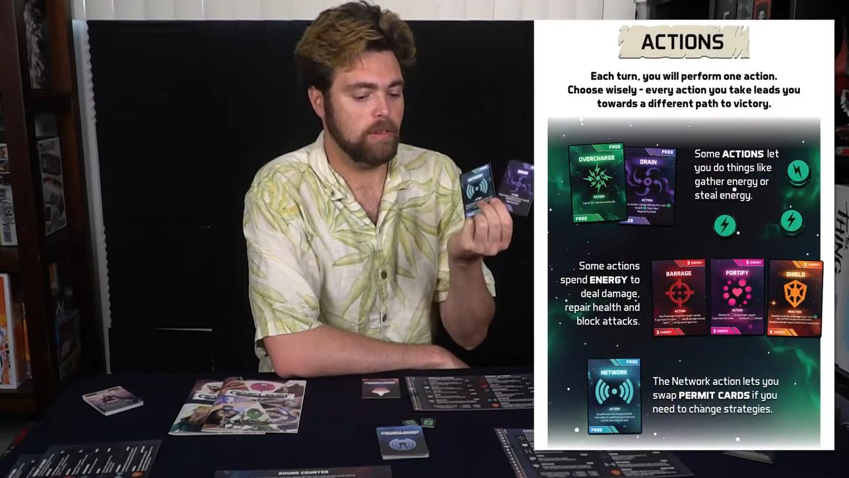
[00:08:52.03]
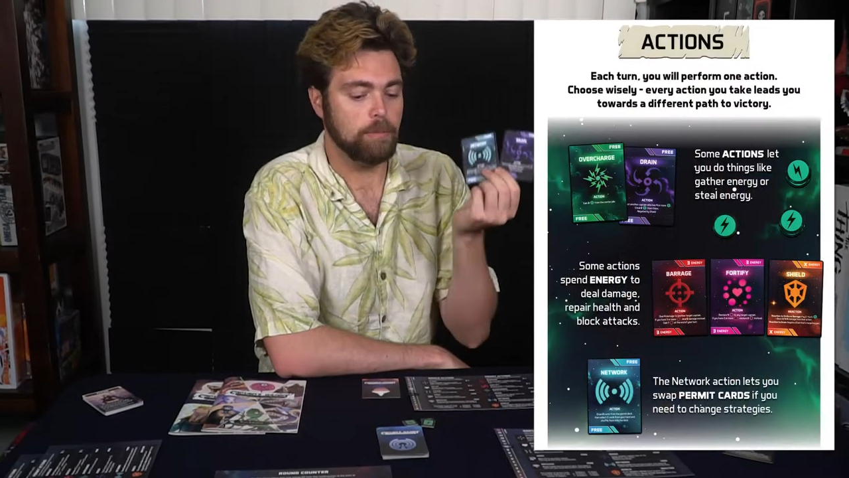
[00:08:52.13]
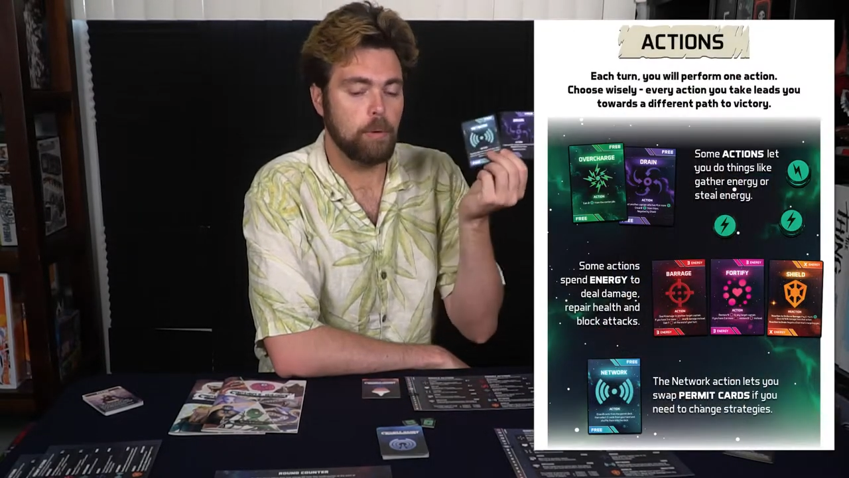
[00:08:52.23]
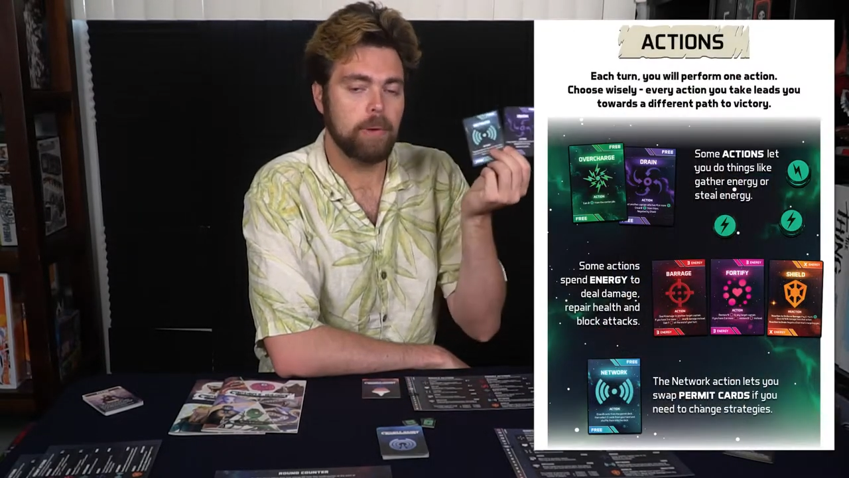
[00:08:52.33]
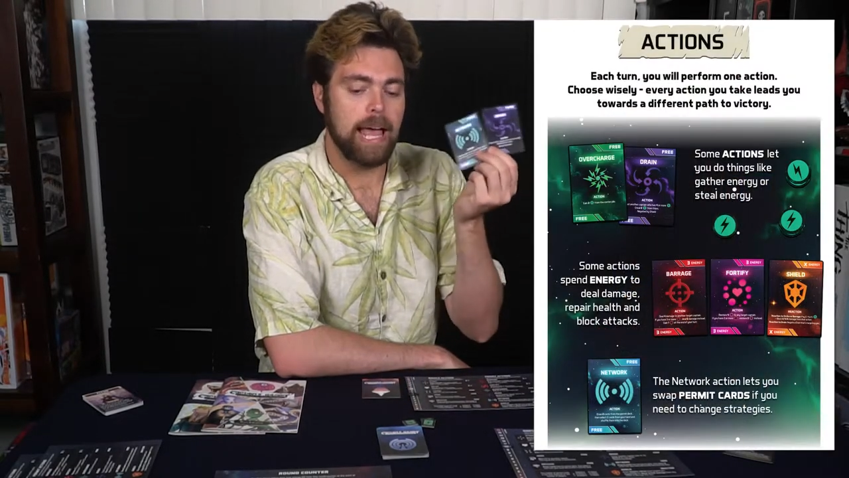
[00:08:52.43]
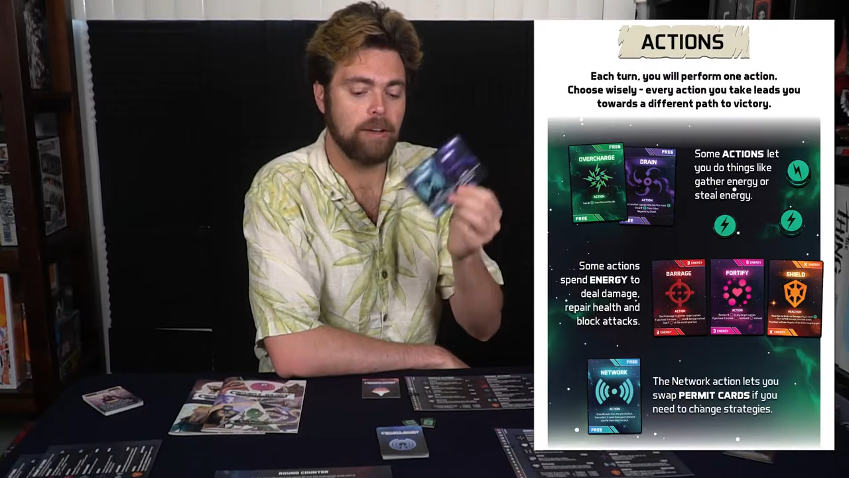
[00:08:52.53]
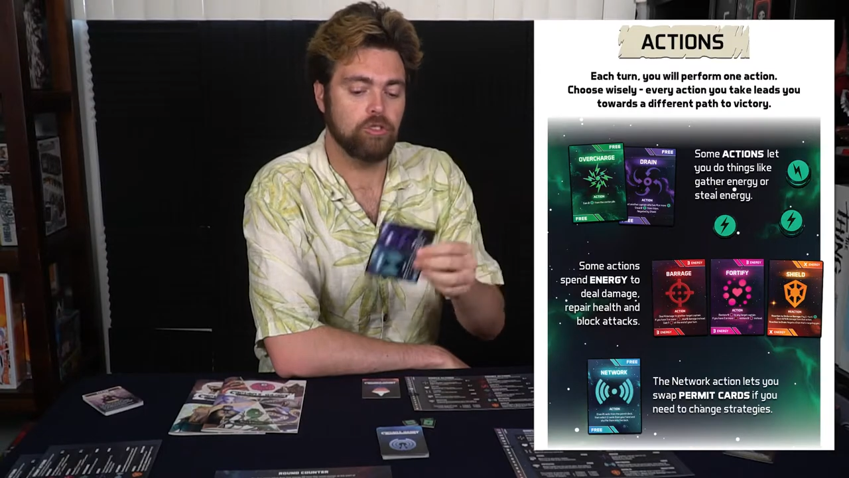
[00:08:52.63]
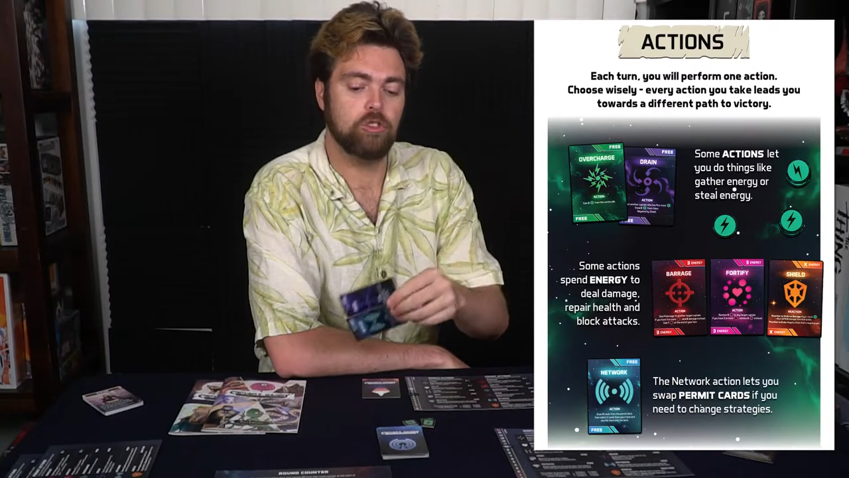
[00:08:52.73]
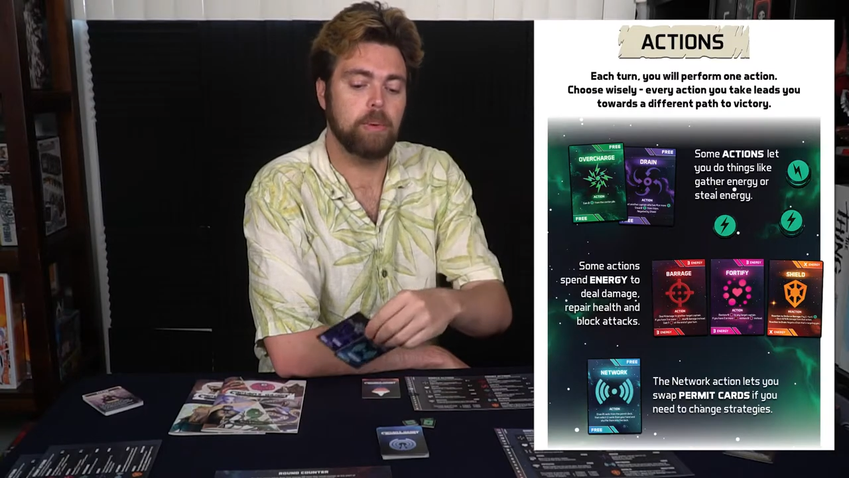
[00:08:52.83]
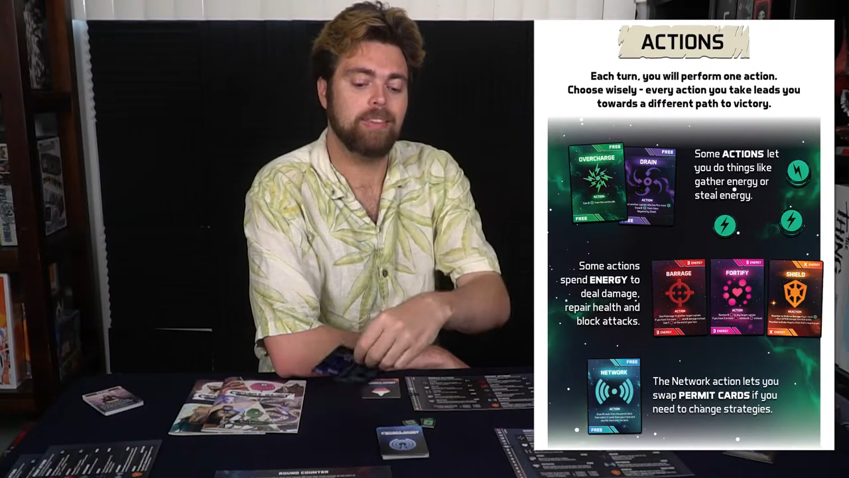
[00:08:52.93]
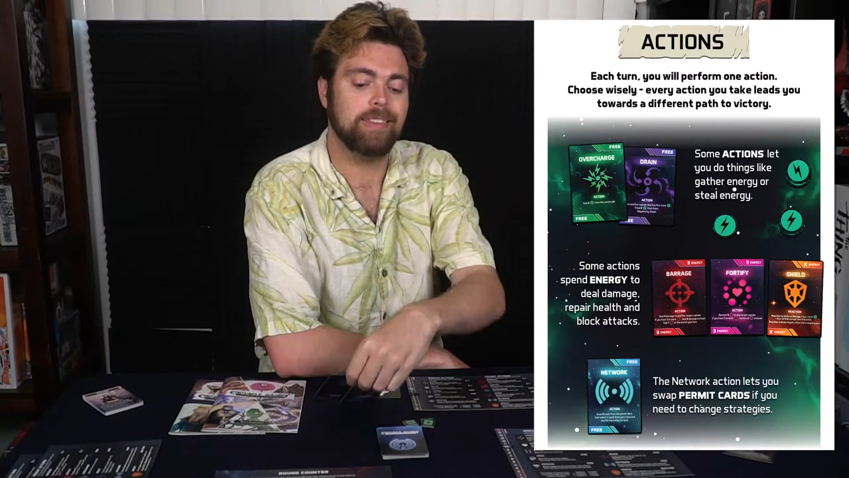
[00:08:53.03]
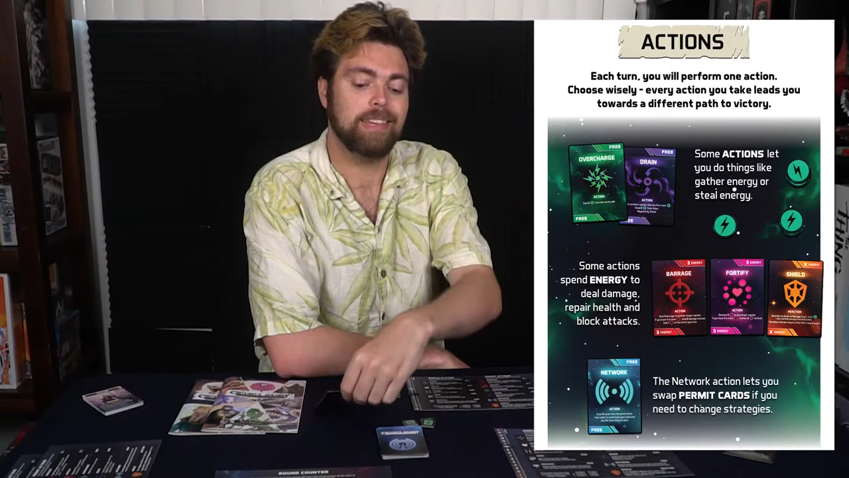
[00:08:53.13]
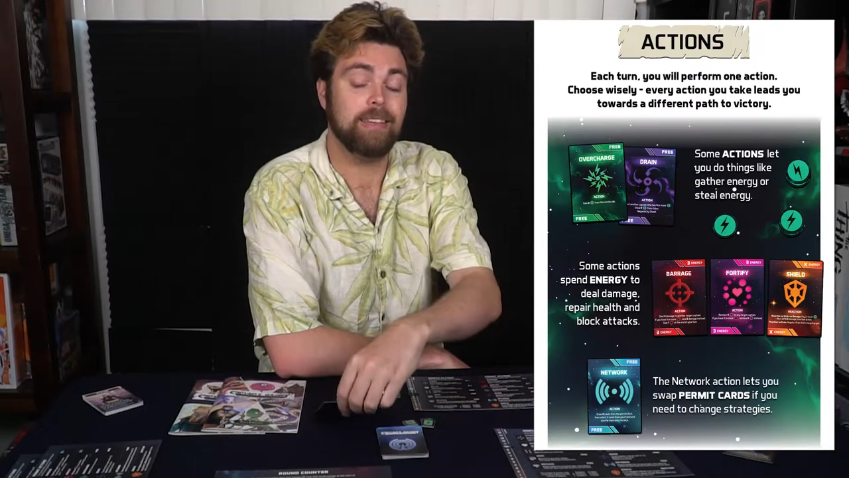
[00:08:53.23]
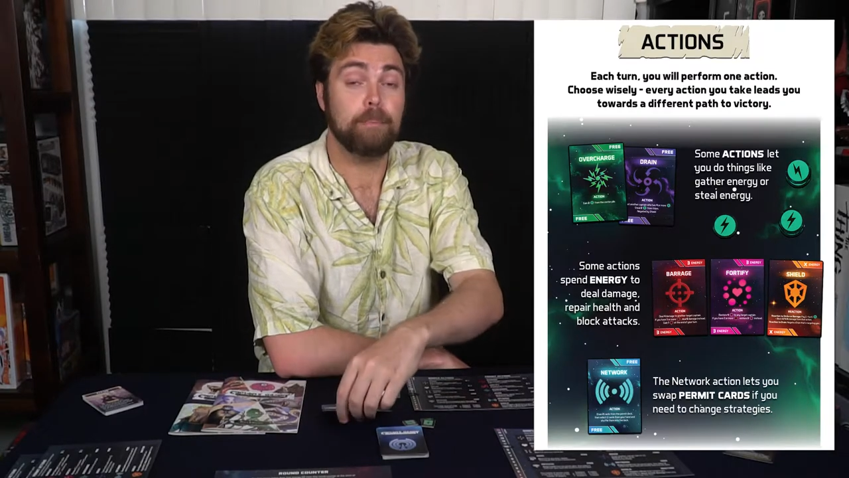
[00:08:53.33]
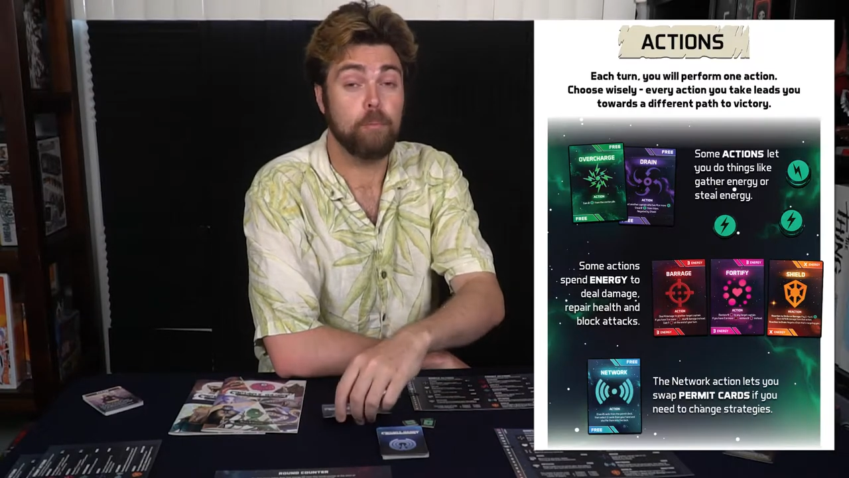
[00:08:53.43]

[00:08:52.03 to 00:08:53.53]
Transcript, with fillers: These permit actions are basically